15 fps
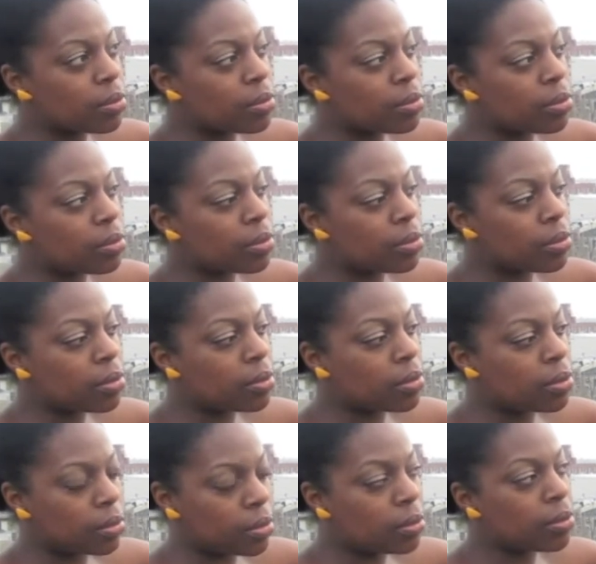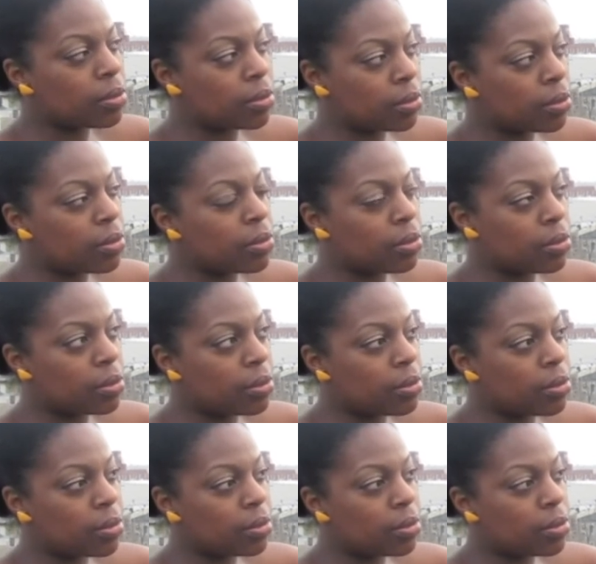
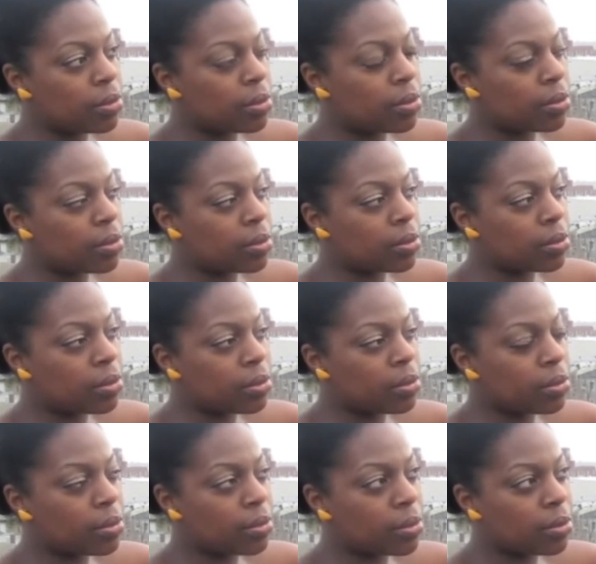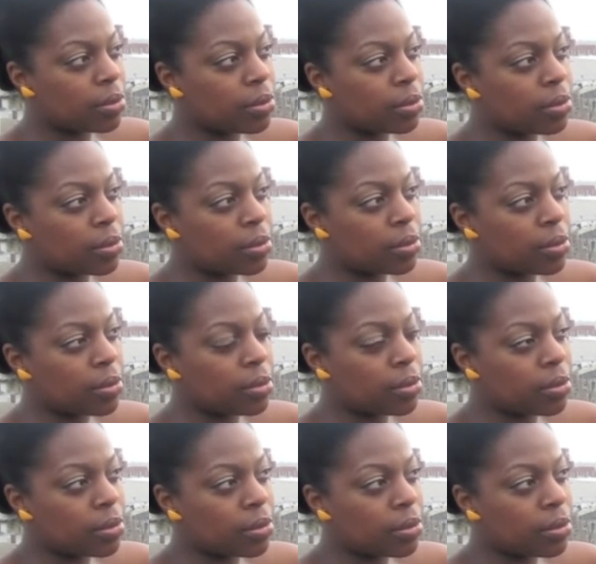
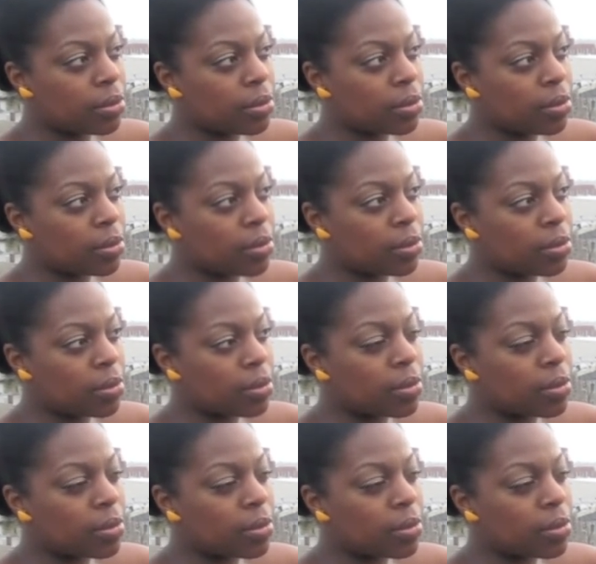[no speech]